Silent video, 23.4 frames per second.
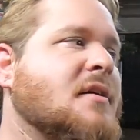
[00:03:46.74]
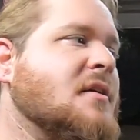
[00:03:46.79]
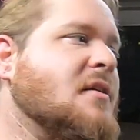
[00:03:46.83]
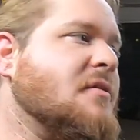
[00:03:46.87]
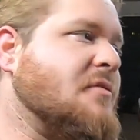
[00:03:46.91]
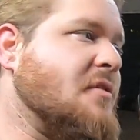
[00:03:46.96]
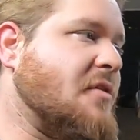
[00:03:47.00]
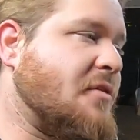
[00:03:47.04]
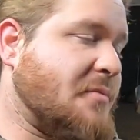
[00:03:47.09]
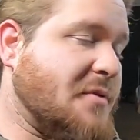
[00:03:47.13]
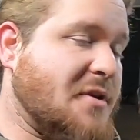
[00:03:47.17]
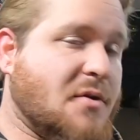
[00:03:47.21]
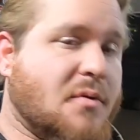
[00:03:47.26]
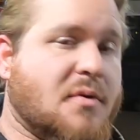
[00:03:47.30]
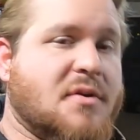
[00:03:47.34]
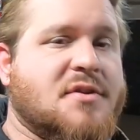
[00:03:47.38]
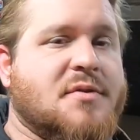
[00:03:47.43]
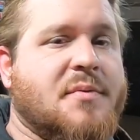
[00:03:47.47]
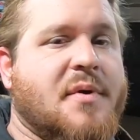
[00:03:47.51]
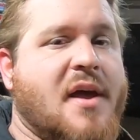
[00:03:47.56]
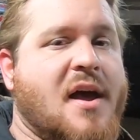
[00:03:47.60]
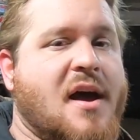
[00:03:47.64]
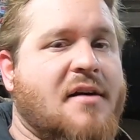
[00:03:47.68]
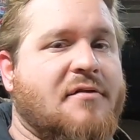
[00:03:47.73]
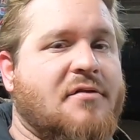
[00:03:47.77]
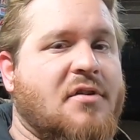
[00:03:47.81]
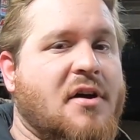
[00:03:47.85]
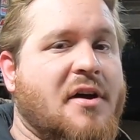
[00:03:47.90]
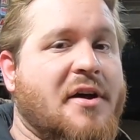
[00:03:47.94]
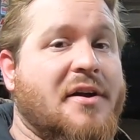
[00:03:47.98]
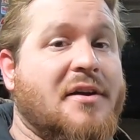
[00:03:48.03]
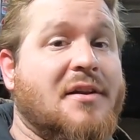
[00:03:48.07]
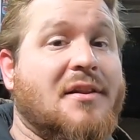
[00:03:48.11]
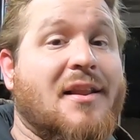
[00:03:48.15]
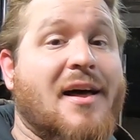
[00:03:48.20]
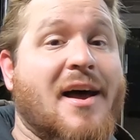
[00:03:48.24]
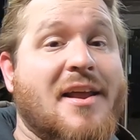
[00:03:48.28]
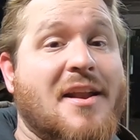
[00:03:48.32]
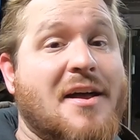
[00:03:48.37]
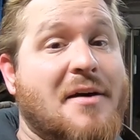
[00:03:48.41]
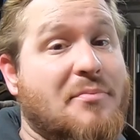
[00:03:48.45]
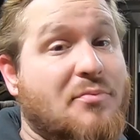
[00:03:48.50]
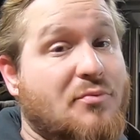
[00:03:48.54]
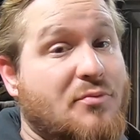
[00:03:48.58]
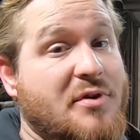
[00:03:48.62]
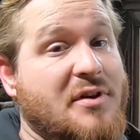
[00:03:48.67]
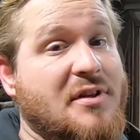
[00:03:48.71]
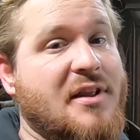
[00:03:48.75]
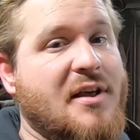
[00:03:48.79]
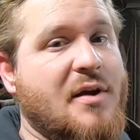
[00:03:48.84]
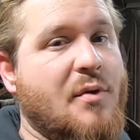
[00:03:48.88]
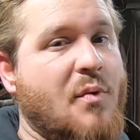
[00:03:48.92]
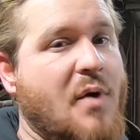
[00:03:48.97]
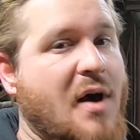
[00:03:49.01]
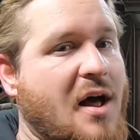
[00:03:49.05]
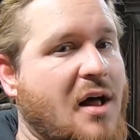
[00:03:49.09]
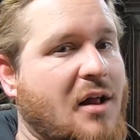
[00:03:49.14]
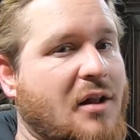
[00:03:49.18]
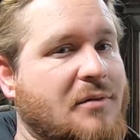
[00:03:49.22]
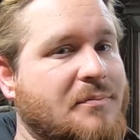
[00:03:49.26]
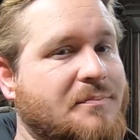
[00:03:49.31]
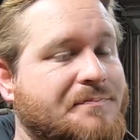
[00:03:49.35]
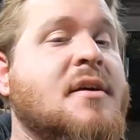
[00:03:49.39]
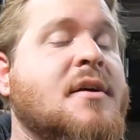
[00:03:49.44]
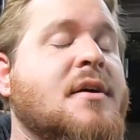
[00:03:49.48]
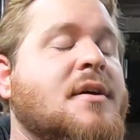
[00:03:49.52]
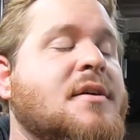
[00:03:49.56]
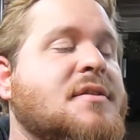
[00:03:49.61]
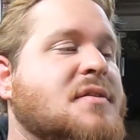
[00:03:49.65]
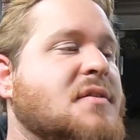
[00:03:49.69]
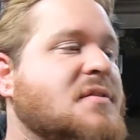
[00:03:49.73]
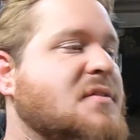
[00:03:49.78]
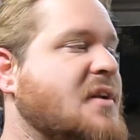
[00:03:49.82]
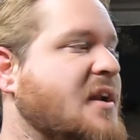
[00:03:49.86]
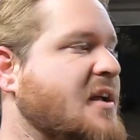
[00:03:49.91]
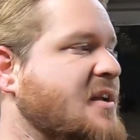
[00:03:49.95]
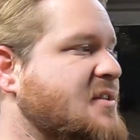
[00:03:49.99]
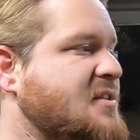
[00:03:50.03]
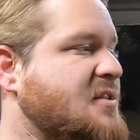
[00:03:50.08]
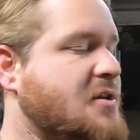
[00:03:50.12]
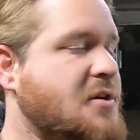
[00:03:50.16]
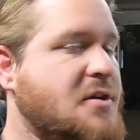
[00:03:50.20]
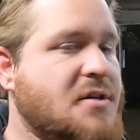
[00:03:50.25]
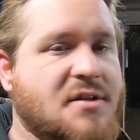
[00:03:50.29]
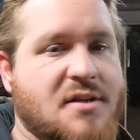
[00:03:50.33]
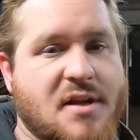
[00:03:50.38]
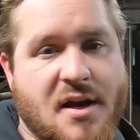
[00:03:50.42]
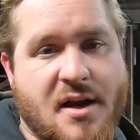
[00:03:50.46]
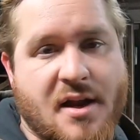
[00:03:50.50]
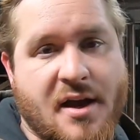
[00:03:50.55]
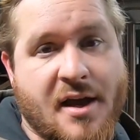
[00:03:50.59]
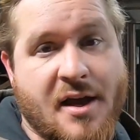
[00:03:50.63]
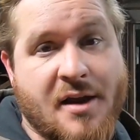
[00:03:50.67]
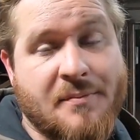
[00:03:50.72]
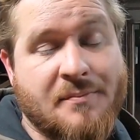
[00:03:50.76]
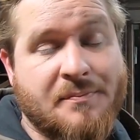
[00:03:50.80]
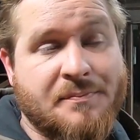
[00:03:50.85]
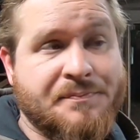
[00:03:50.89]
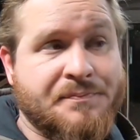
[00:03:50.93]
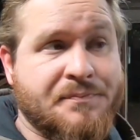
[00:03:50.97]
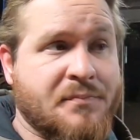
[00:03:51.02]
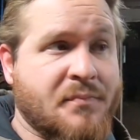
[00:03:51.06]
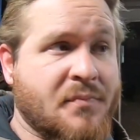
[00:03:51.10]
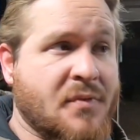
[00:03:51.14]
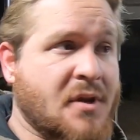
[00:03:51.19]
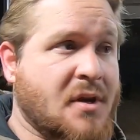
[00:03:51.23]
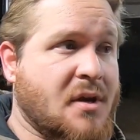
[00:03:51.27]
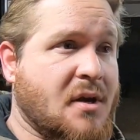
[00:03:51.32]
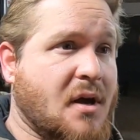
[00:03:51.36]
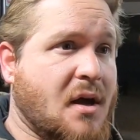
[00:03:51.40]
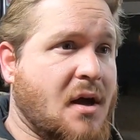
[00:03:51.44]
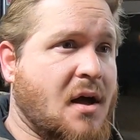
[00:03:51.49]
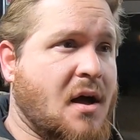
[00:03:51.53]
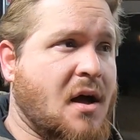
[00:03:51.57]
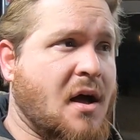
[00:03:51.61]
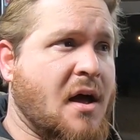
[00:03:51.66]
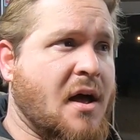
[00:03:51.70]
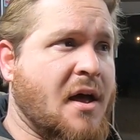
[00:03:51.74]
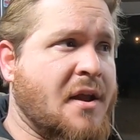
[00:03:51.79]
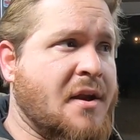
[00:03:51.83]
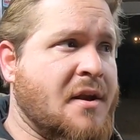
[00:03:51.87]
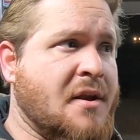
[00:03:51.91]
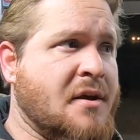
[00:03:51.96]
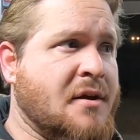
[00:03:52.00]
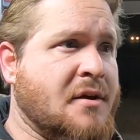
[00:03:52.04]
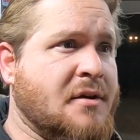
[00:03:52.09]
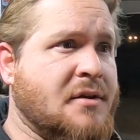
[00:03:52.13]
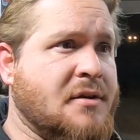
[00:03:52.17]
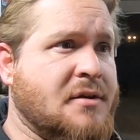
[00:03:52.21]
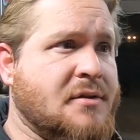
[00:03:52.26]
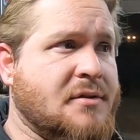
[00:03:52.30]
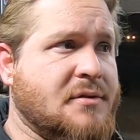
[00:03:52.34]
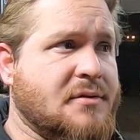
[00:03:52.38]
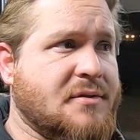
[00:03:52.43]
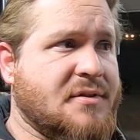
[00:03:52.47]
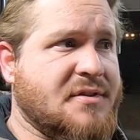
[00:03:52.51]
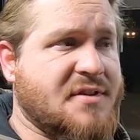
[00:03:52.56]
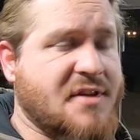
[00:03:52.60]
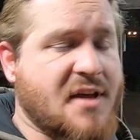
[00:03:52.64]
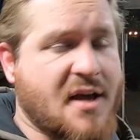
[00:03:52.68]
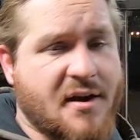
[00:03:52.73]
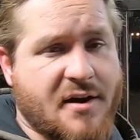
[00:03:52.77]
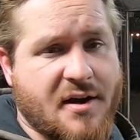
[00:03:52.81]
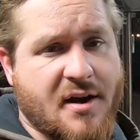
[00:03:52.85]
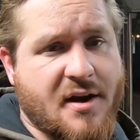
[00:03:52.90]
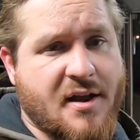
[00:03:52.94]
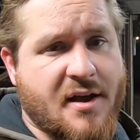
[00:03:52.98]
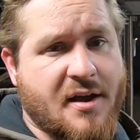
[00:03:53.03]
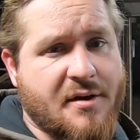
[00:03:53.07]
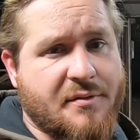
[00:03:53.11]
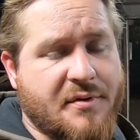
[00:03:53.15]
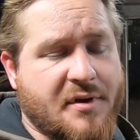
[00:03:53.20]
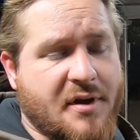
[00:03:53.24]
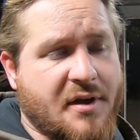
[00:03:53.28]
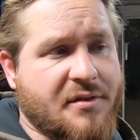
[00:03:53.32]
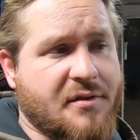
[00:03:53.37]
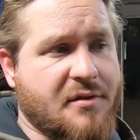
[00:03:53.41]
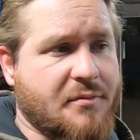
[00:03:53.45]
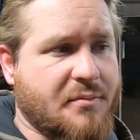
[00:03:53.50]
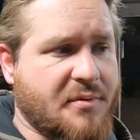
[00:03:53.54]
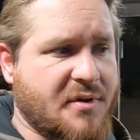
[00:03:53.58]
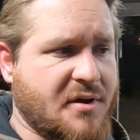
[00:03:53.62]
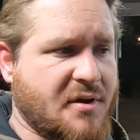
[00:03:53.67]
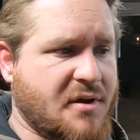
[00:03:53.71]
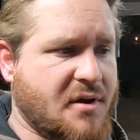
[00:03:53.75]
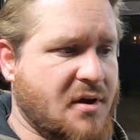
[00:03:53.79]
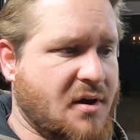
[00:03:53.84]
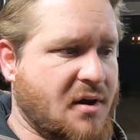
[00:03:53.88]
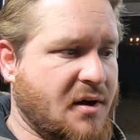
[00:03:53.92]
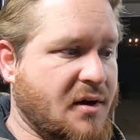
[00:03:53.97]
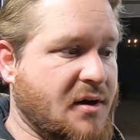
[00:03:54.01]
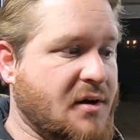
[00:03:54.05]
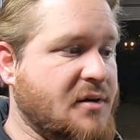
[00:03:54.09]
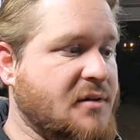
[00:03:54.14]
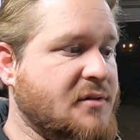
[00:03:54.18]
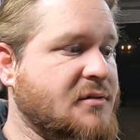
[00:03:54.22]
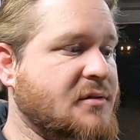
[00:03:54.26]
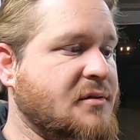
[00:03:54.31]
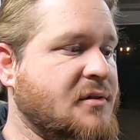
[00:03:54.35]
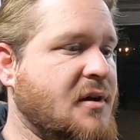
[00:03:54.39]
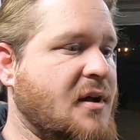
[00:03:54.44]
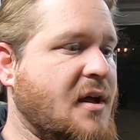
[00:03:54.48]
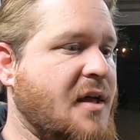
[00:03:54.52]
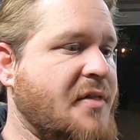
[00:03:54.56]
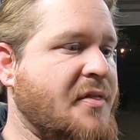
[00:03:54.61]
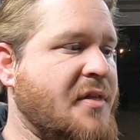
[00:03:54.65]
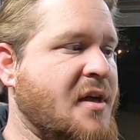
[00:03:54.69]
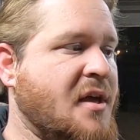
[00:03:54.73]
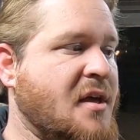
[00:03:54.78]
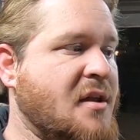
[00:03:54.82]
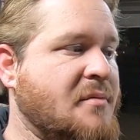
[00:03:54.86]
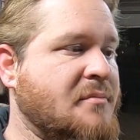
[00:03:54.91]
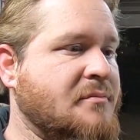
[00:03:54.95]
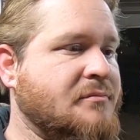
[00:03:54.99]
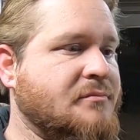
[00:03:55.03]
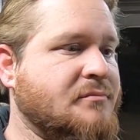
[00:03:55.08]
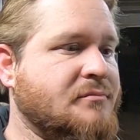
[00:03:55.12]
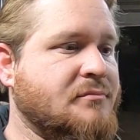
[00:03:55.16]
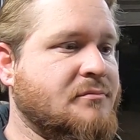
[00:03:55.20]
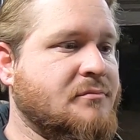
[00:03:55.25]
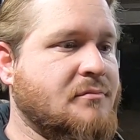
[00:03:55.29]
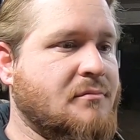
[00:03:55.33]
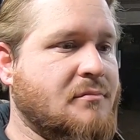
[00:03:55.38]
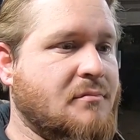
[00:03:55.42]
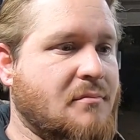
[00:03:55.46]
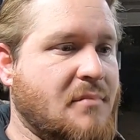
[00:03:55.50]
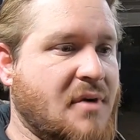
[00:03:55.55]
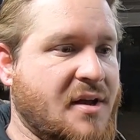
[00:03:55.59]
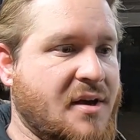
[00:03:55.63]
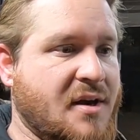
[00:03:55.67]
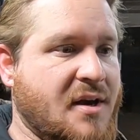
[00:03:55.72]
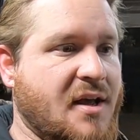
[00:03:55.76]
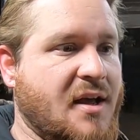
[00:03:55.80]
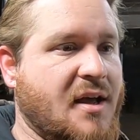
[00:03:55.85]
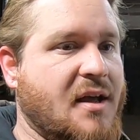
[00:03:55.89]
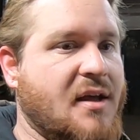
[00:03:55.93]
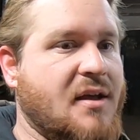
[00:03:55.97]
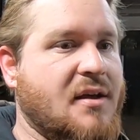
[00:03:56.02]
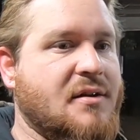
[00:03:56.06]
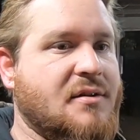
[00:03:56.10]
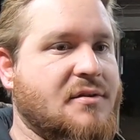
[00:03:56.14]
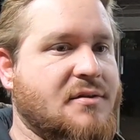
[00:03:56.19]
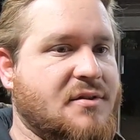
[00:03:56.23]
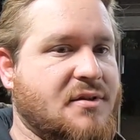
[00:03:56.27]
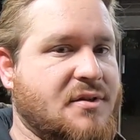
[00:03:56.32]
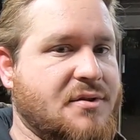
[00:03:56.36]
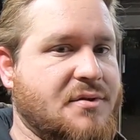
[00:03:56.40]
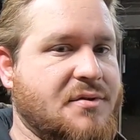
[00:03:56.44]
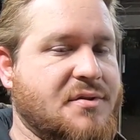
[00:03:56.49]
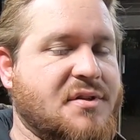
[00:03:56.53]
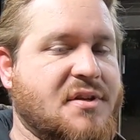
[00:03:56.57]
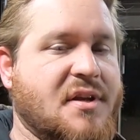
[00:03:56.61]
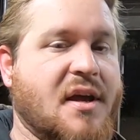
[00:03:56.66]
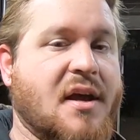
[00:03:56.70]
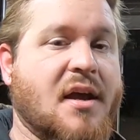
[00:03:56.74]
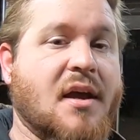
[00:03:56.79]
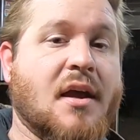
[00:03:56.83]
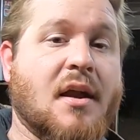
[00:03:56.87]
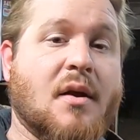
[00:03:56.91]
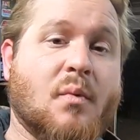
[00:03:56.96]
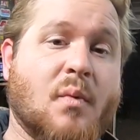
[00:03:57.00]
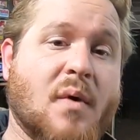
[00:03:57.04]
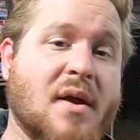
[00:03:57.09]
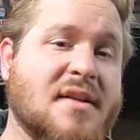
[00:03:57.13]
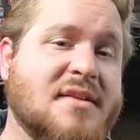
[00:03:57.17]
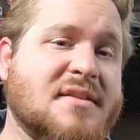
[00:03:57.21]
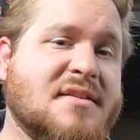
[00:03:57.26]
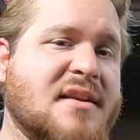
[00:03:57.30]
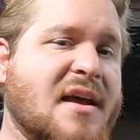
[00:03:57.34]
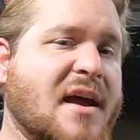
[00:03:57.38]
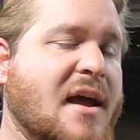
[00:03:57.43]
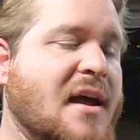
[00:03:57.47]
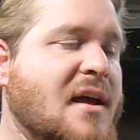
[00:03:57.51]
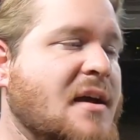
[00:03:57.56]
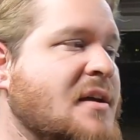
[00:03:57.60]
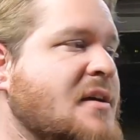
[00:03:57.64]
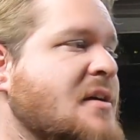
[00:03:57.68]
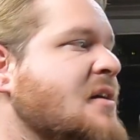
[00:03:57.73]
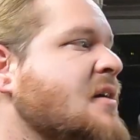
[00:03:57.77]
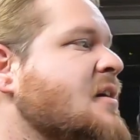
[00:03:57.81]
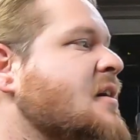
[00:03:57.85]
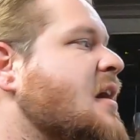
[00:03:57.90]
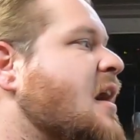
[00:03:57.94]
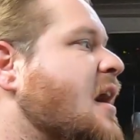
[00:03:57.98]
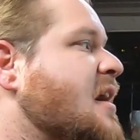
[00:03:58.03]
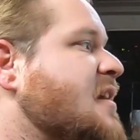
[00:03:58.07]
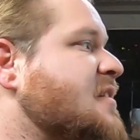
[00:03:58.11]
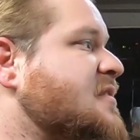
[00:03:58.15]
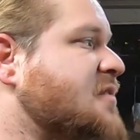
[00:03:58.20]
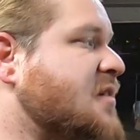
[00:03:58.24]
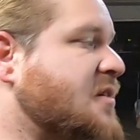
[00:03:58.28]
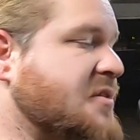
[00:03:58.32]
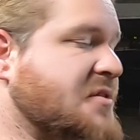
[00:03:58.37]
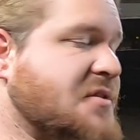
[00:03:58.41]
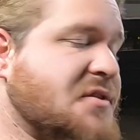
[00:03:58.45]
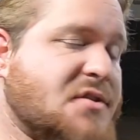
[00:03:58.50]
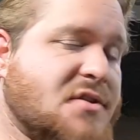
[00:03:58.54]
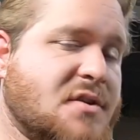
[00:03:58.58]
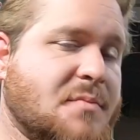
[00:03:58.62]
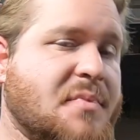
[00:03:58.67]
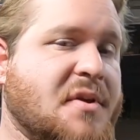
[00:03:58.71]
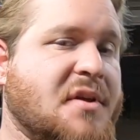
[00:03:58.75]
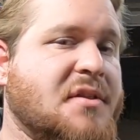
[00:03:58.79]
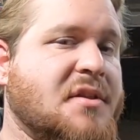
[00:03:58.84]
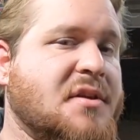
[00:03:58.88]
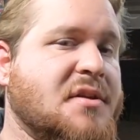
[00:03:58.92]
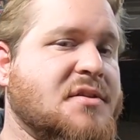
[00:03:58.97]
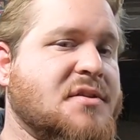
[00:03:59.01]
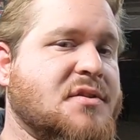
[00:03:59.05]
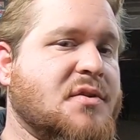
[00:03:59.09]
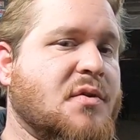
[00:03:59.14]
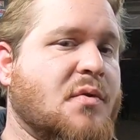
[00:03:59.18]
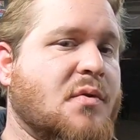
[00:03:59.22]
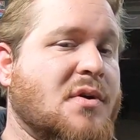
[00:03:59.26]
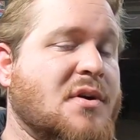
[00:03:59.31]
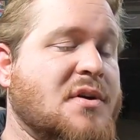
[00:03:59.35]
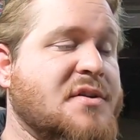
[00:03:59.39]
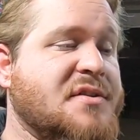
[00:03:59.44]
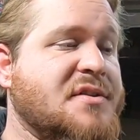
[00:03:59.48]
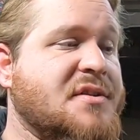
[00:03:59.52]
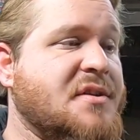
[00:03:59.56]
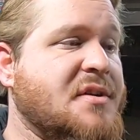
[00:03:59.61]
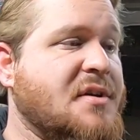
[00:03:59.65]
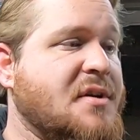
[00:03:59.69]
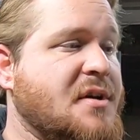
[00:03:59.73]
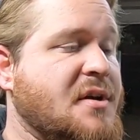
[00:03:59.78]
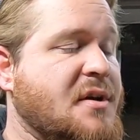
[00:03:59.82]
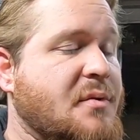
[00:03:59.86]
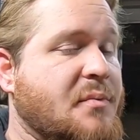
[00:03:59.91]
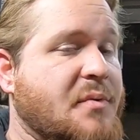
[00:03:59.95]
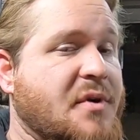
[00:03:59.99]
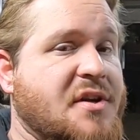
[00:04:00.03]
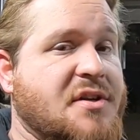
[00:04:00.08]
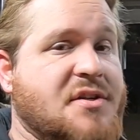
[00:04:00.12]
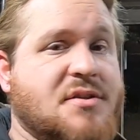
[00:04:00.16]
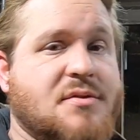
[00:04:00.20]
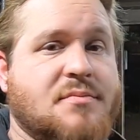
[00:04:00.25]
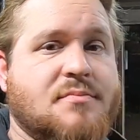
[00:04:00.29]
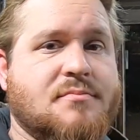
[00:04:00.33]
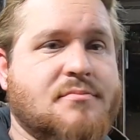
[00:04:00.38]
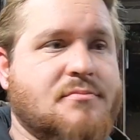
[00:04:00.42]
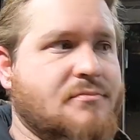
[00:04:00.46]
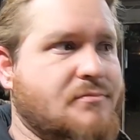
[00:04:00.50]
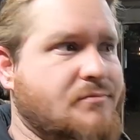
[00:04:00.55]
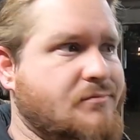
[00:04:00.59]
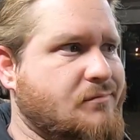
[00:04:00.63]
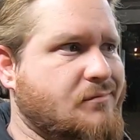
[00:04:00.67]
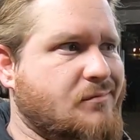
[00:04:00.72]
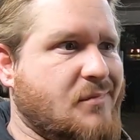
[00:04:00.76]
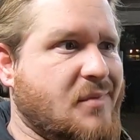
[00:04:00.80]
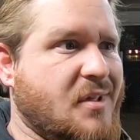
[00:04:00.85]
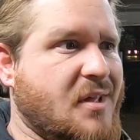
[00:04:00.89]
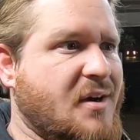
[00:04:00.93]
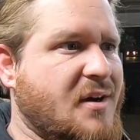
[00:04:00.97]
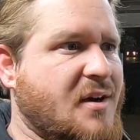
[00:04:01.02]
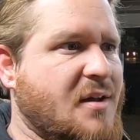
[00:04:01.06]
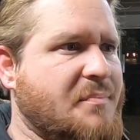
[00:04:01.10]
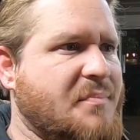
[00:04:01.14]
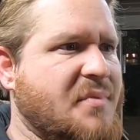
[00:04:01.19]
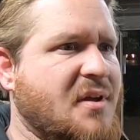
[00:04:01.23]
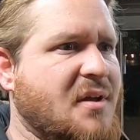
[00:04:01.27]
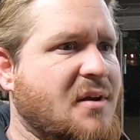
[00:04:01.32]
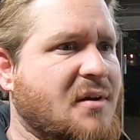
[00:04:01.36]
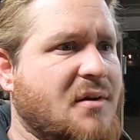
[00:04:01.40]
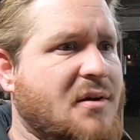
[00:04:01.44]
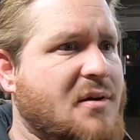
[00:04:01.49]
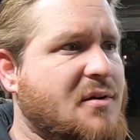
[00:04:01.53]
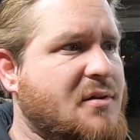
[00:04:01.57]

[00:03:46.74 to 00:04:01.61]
the 3 doors that we have on line up really well. So tonight's Thursday night. On Saturday night we got the 3 hung, and then Monday, Tuesday, and Wednesday I started stripping these doors, which ended up being